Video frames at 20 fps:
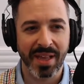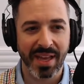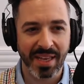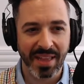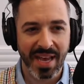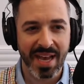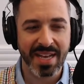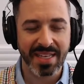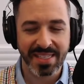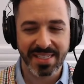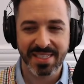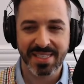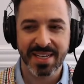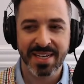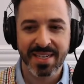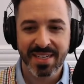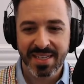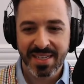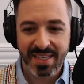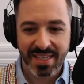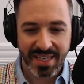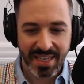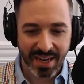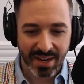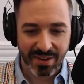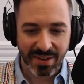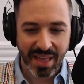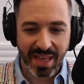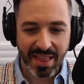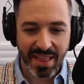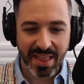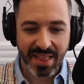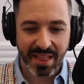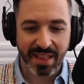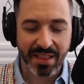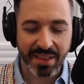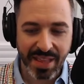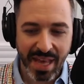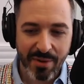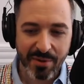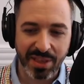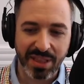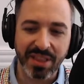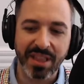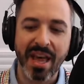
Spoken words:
Like that's, that would